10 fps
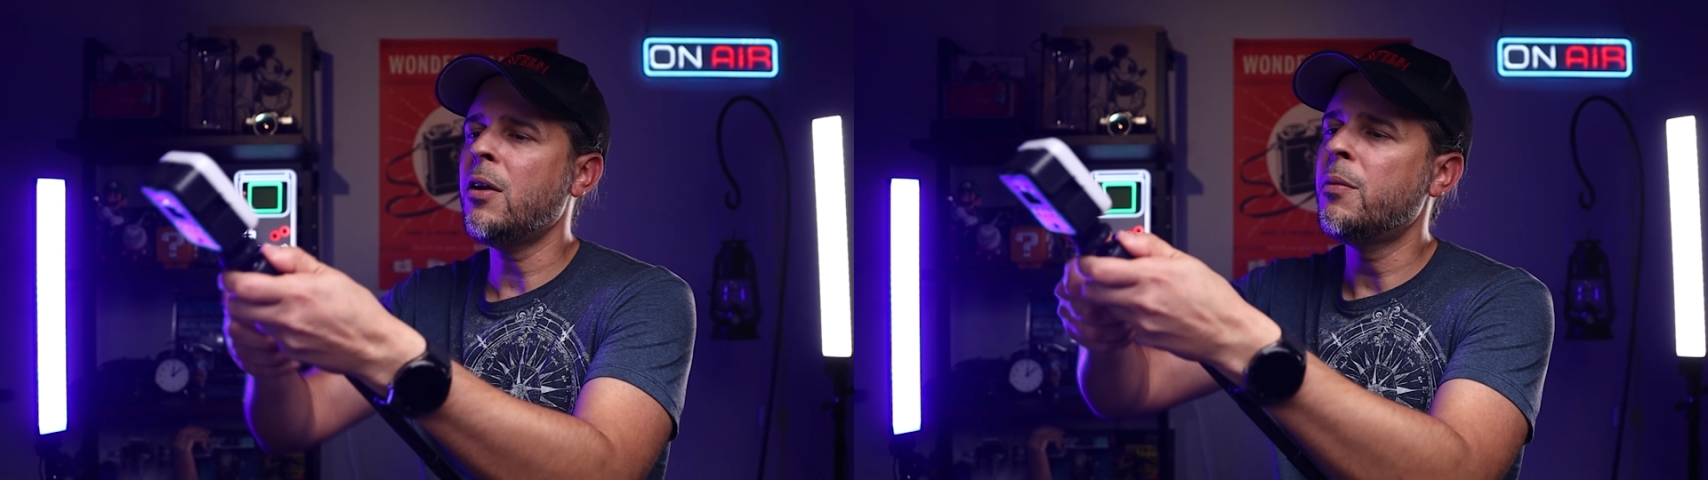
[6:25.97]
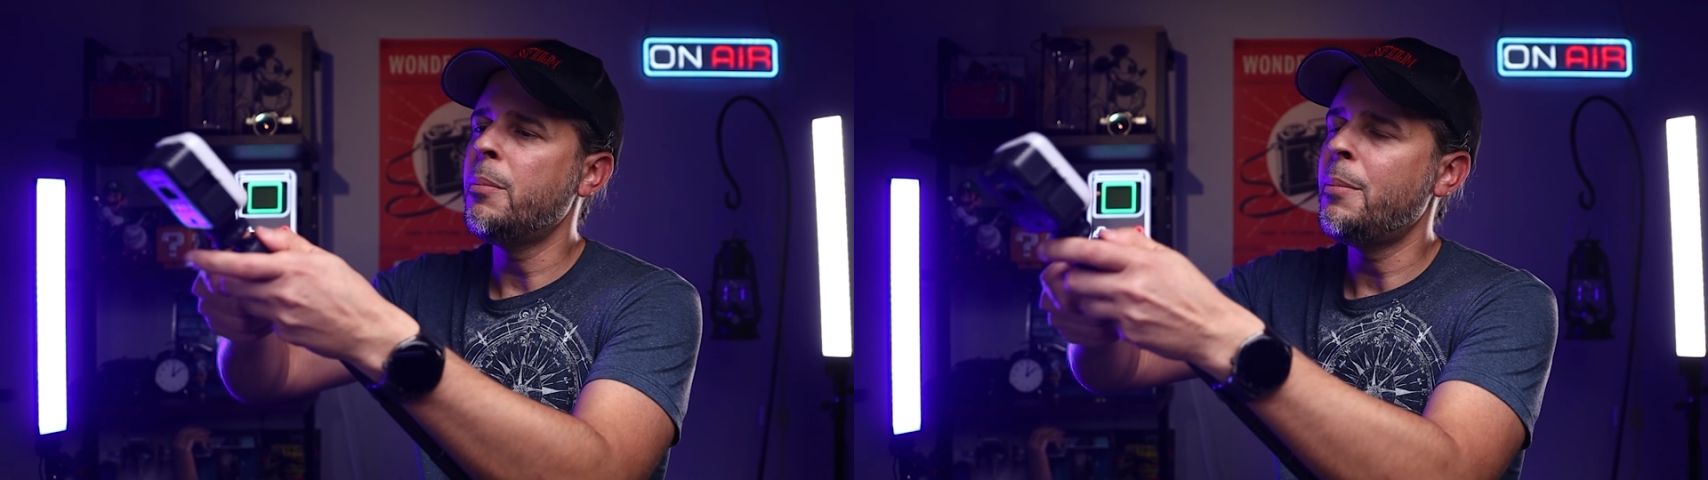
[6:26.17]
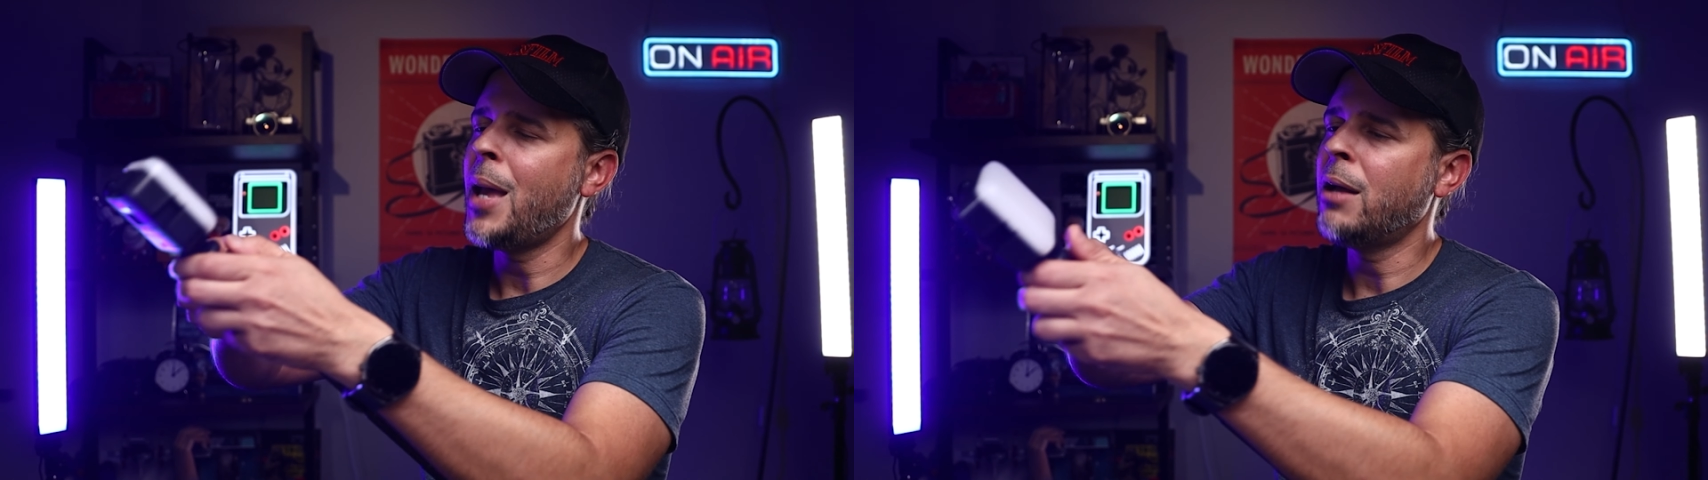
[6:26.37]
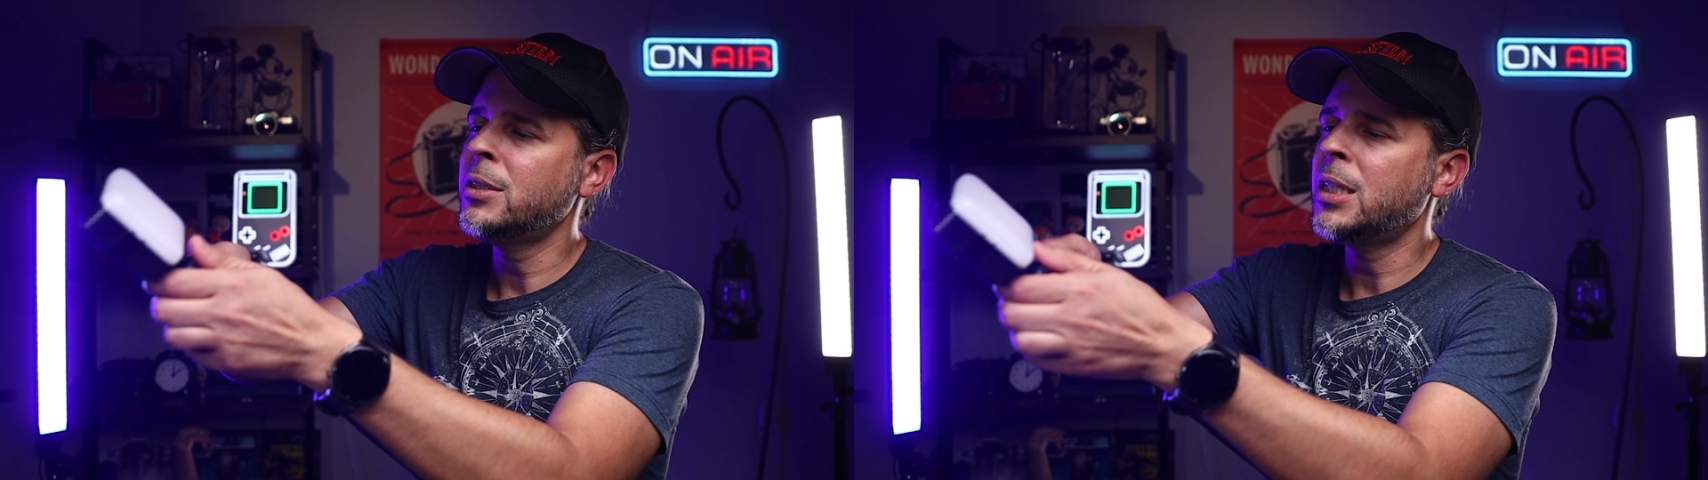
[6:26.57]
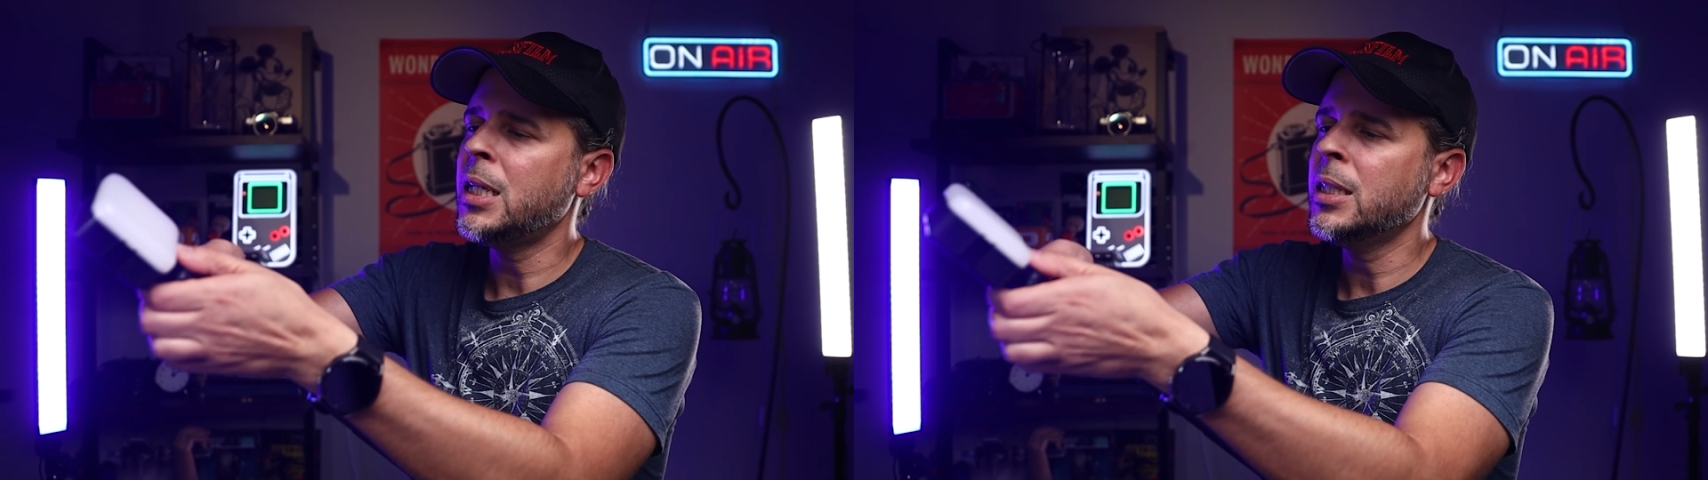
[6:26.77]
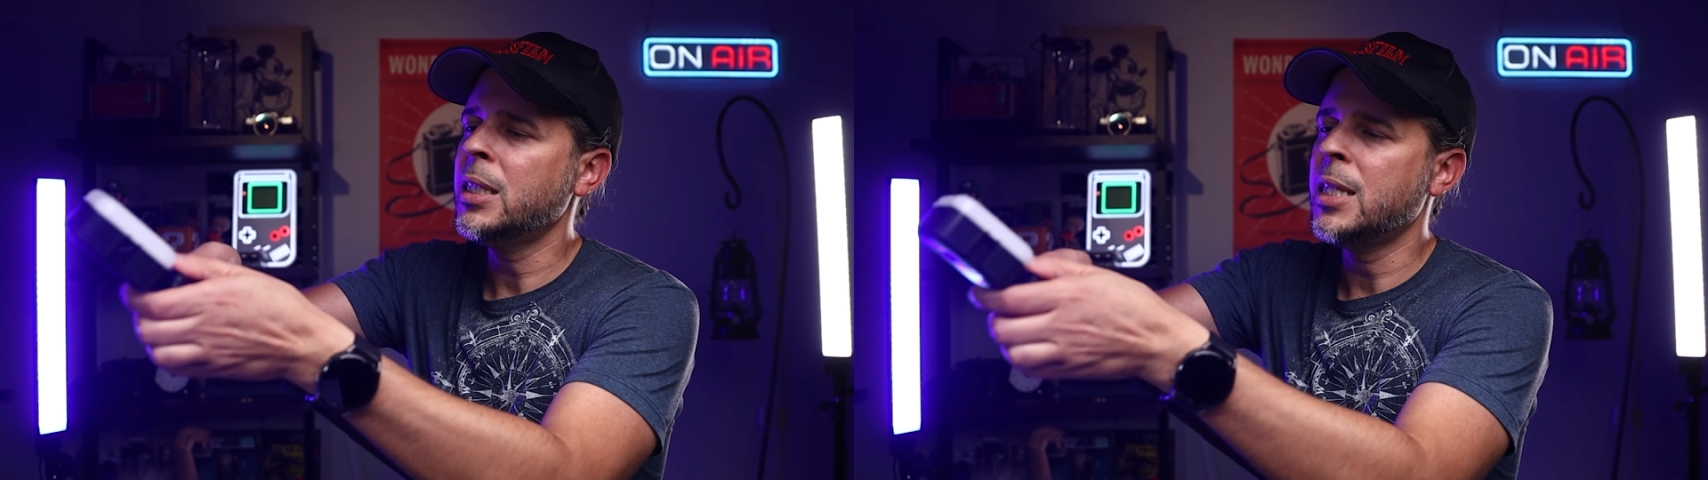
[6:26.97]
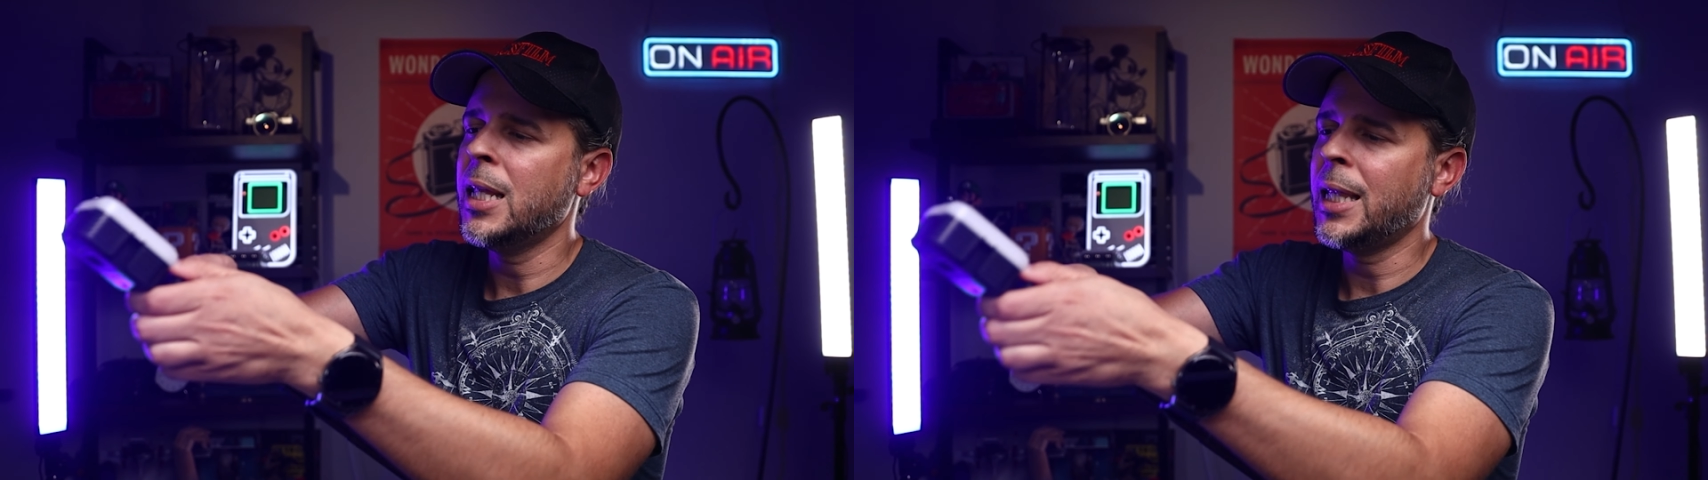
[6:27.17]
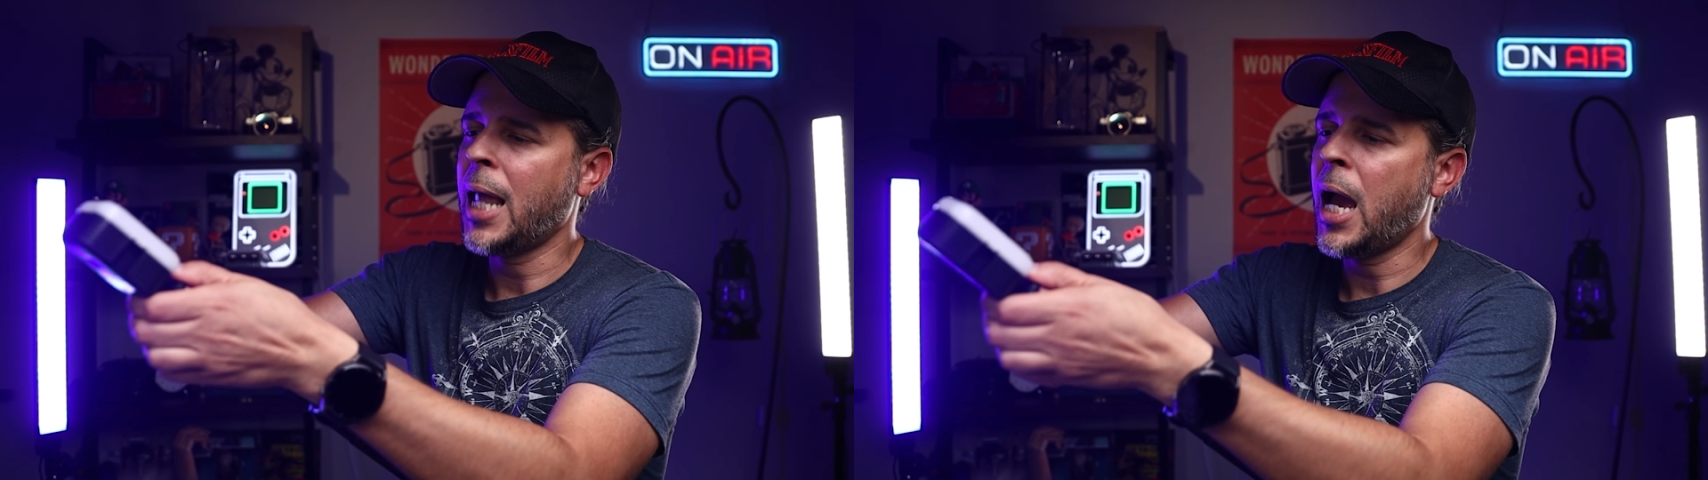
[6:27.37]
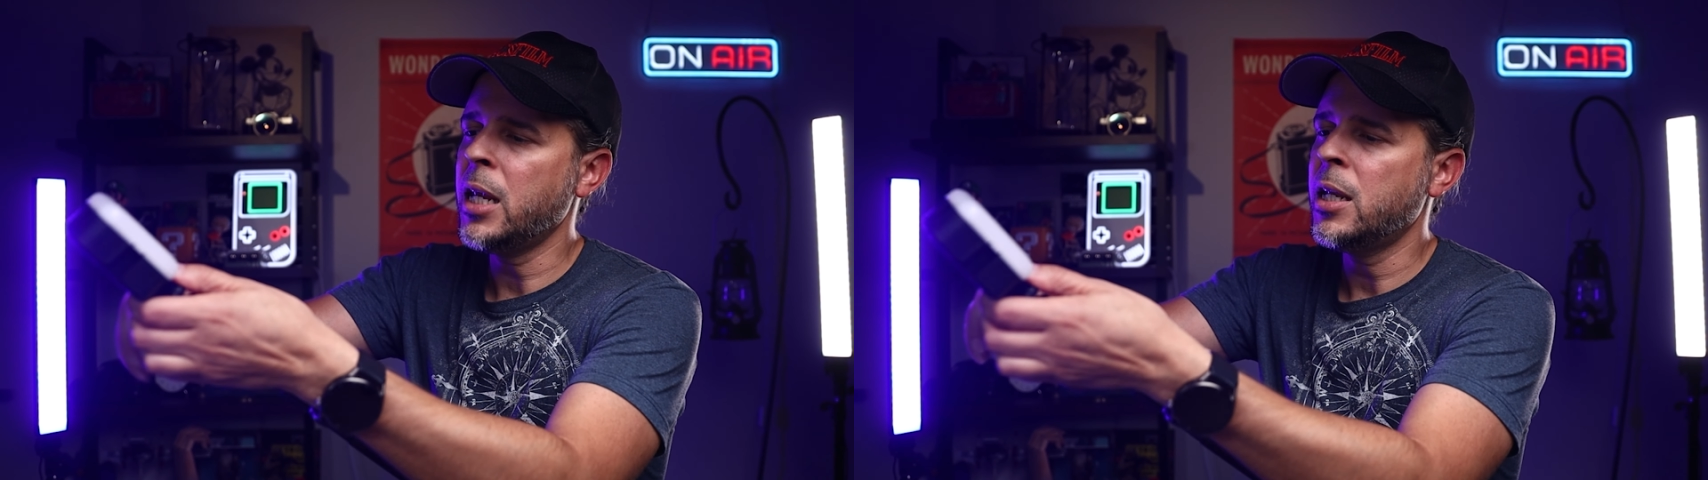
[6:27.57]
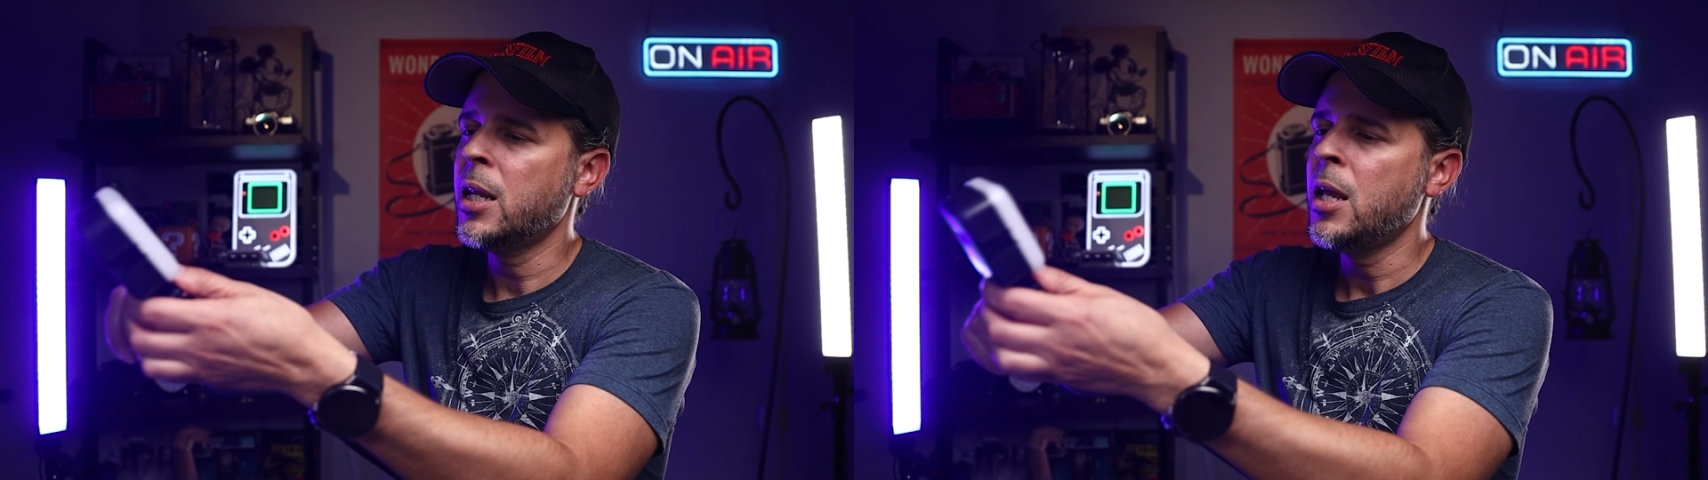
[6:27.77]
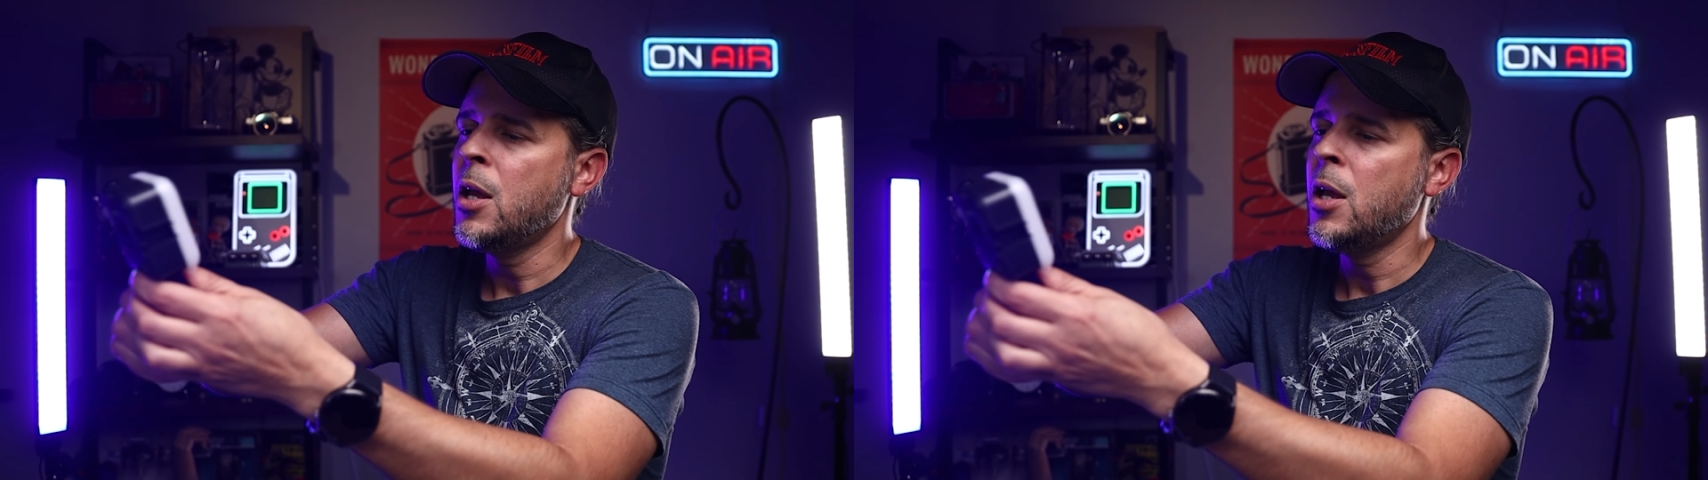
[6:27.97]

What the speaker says: of mounting the light,